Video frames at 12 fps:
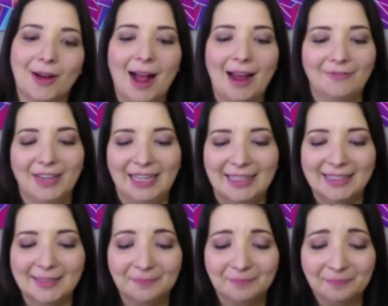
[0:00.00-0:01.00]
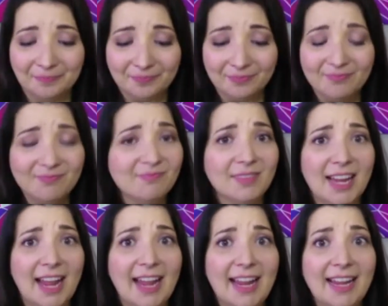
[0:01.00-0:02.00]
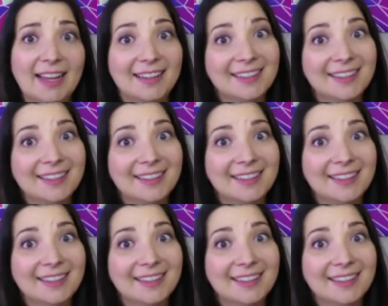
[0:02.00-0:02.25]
confidence. And